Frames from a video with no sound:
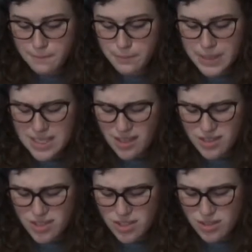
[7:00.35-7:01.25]
But he
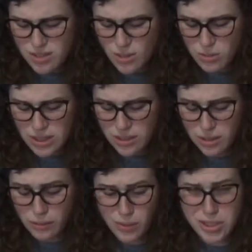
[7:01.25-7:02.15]
understood so little
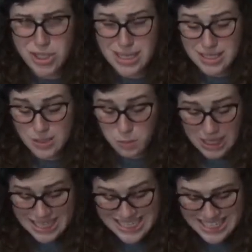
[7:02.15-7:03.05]
of what she'd
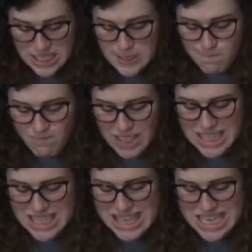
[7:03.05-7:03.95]
explained that he
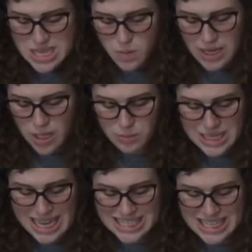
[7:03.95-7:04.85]
didn't think it would help to ask